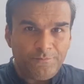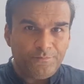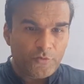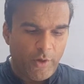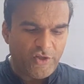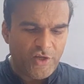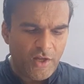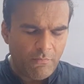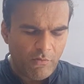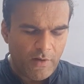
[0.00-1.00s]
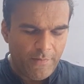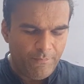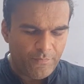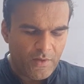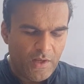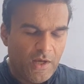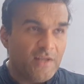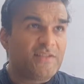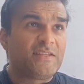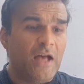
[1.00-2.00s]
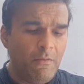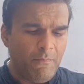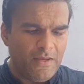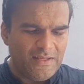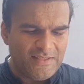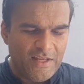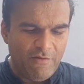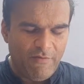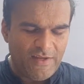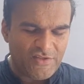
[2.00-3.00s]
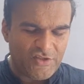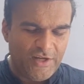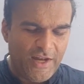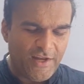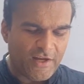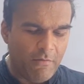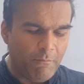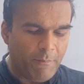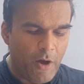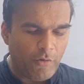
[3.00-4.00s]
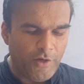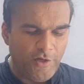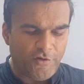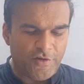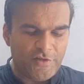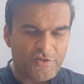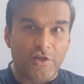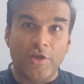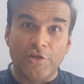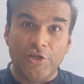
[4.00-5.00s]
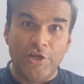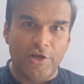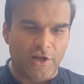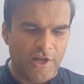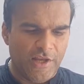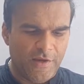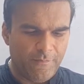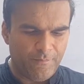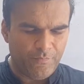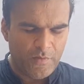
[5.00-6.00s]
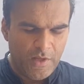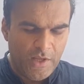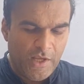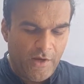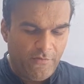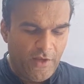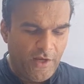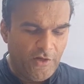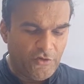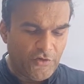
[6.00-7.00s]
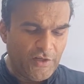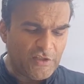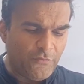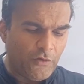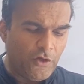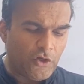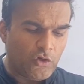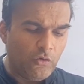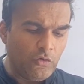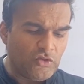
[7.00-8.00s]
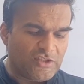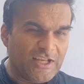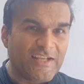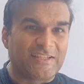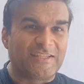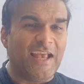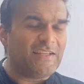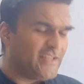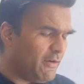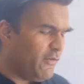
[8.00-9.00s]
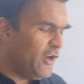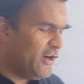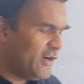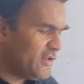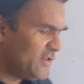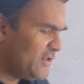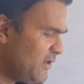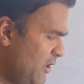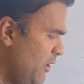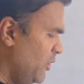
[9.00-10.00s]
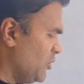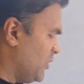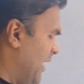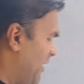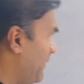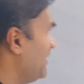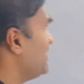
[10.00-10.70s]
Question number 1. A sum is invested at a compound interest yearly. If the interest for the 2 successive years, so that means they